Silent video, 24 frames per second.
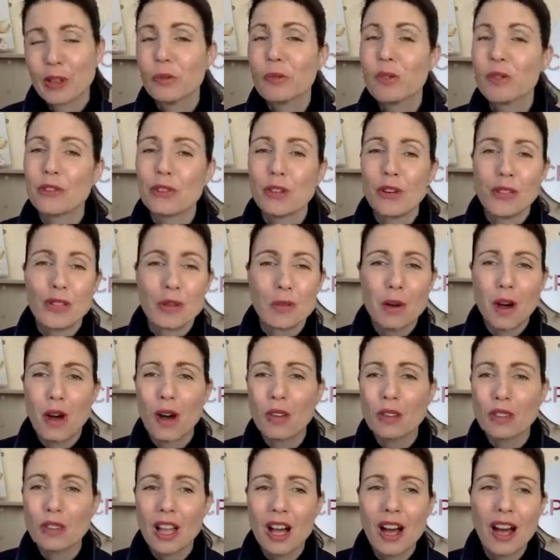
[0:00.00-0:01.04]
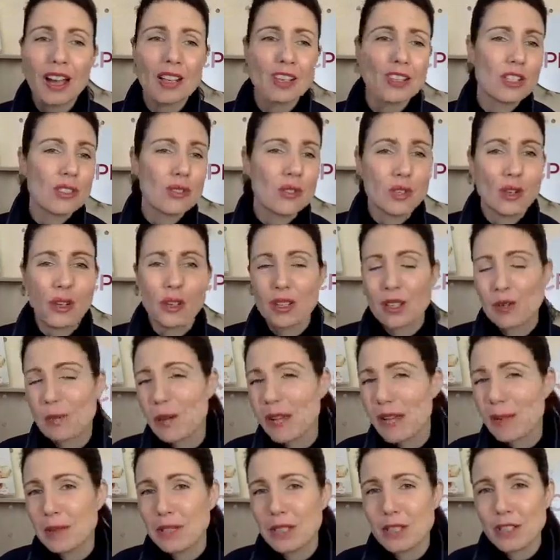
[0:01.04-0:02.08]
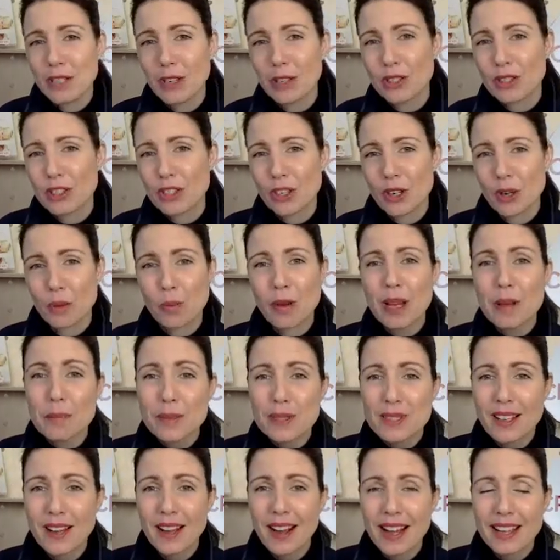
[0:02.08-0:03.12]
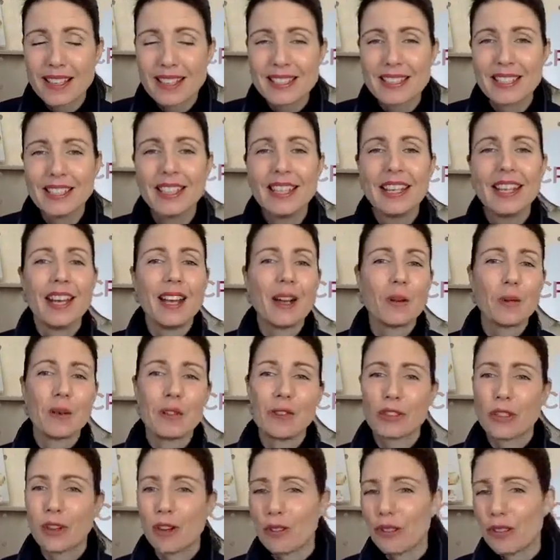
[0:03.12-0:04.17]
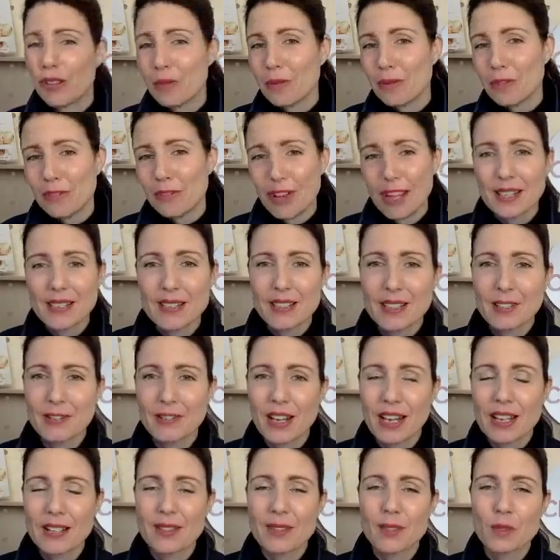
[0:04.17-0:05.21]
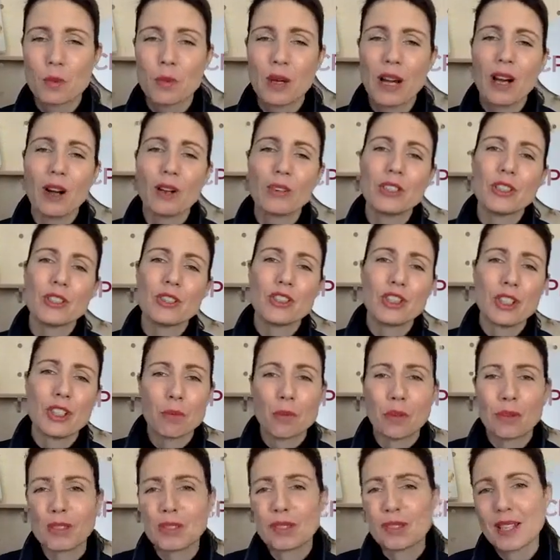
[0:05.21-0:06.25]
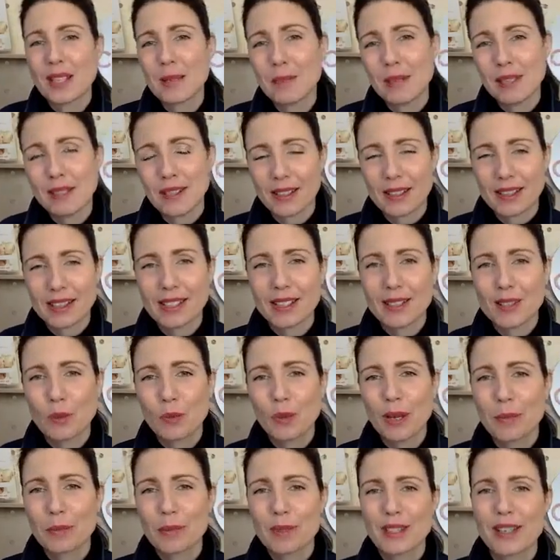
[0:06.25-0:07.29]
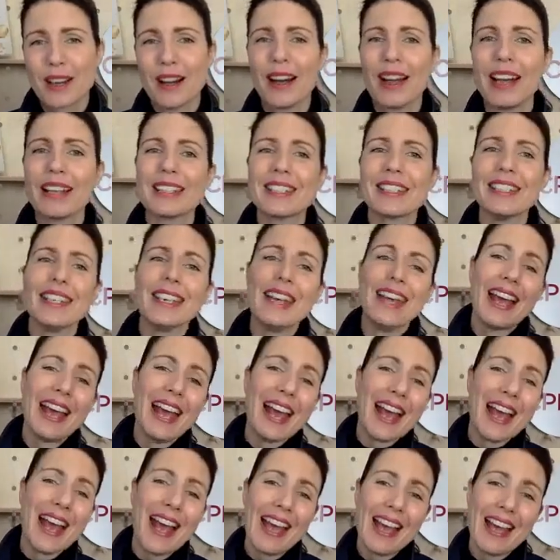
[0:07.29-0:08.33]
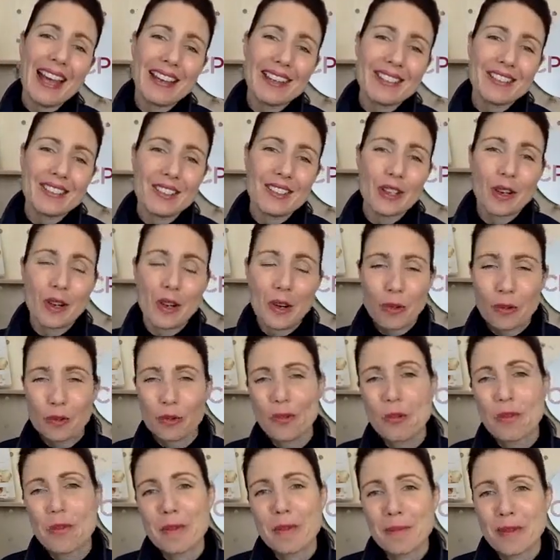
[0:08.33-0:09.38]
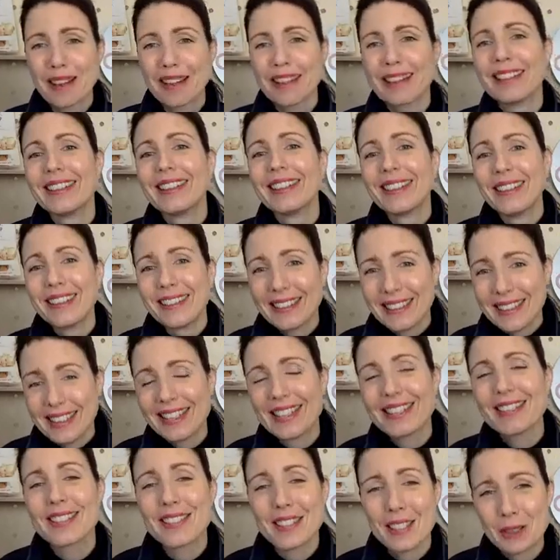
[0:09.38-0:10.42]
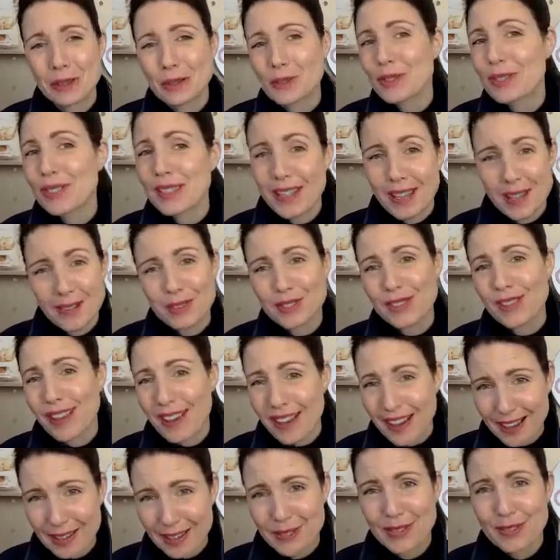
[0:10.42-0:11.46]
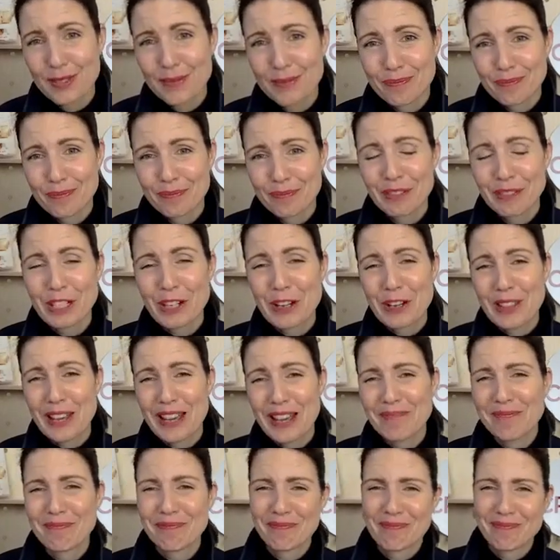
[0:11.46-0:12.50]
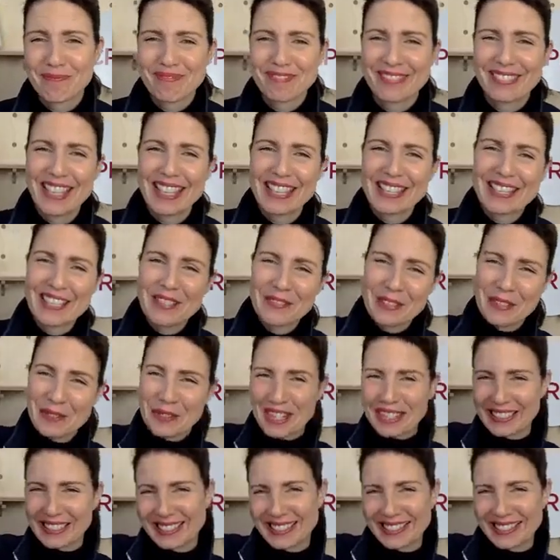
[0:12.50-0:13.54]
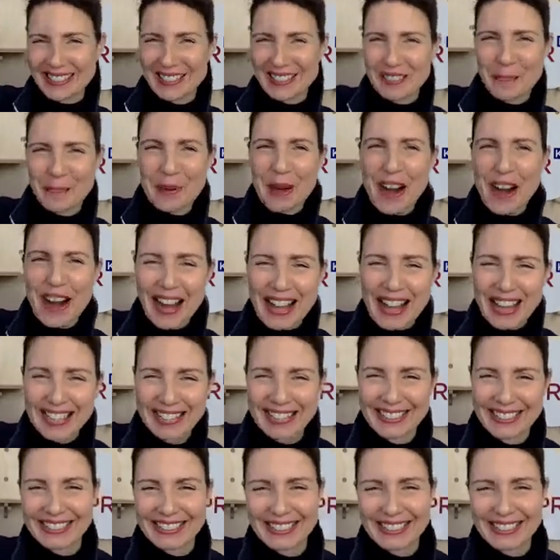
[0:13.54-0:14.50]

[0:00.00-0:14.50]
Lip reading: We've got them online. Just go to the Baby to Toddler Show website. We've got them face-to-face as well. Just jump on the CPR Kids website. And remember, these skills saves lives. We know that. Thanks, everyone. Bye.